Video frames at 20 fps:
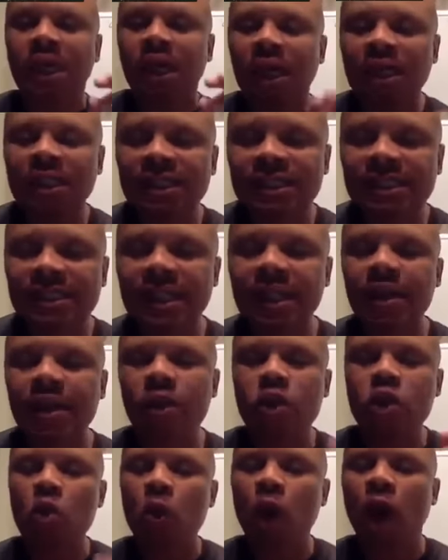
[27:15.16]
until
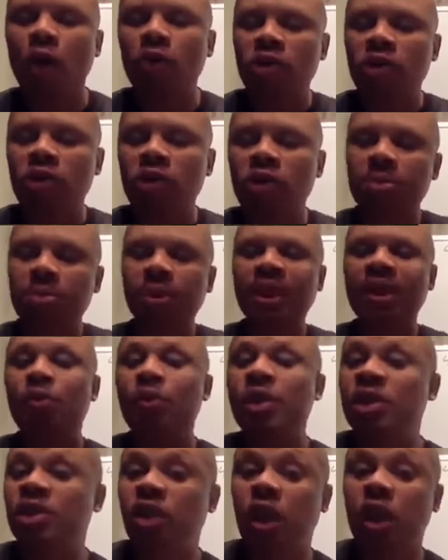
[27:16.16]
you ultimately
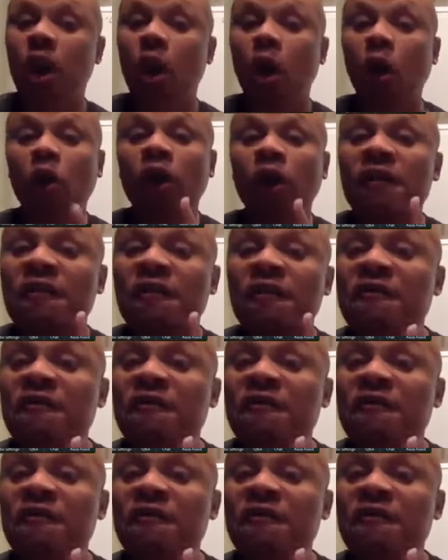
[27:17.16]
reach the goal of